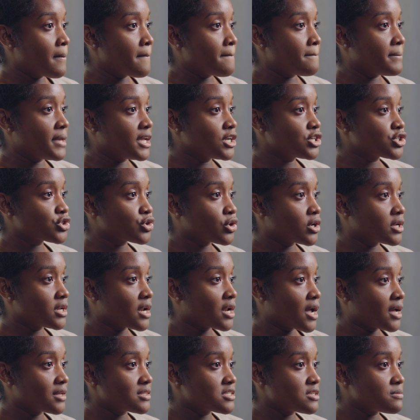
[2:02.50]
Make sure
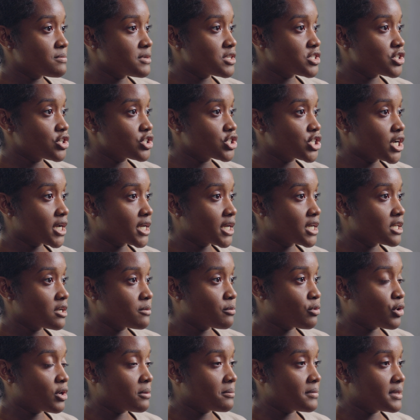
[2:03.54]
not to miss your check in
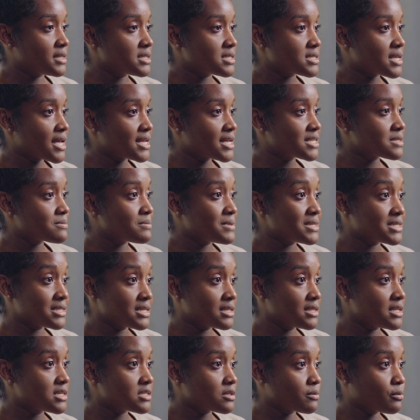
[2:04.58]
appointments, as
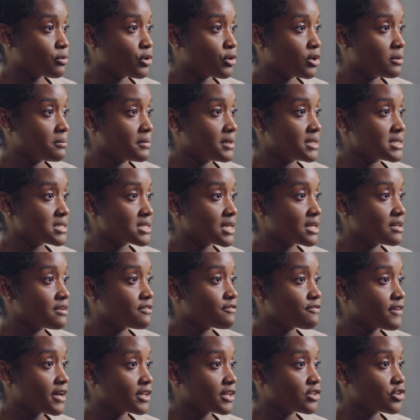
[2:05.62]
missing these appointments can
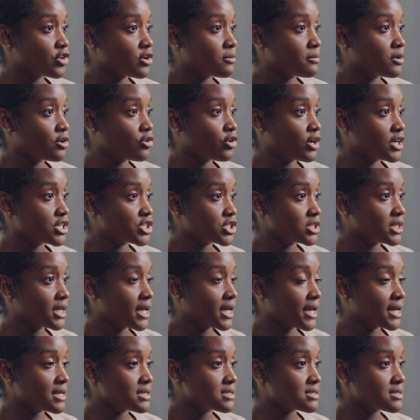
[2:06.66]
affect your immigration
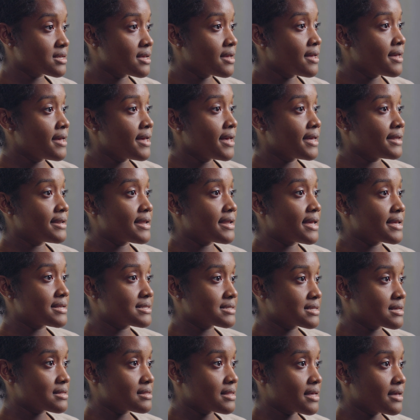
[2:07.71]
case and
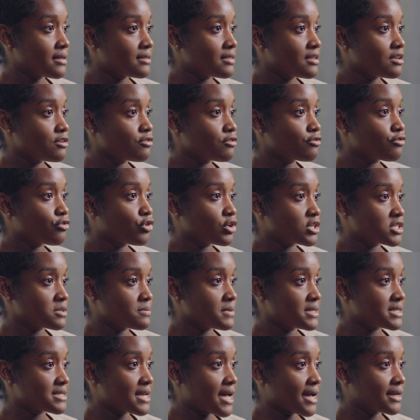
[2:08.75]
escalate the
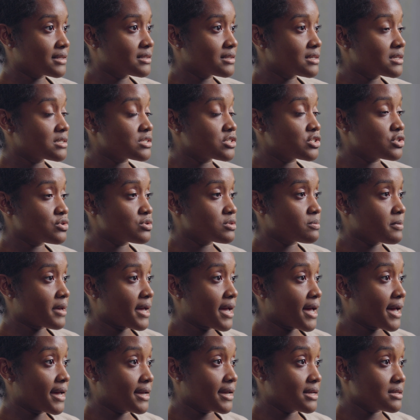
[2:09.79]
enforcement tactics used
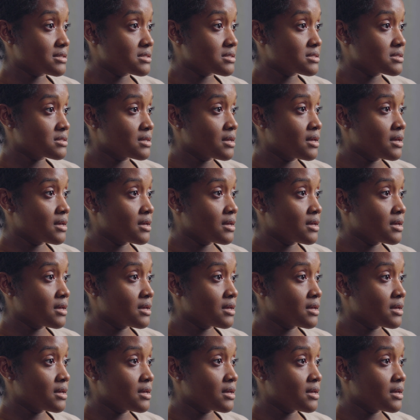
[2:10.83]
by ICE.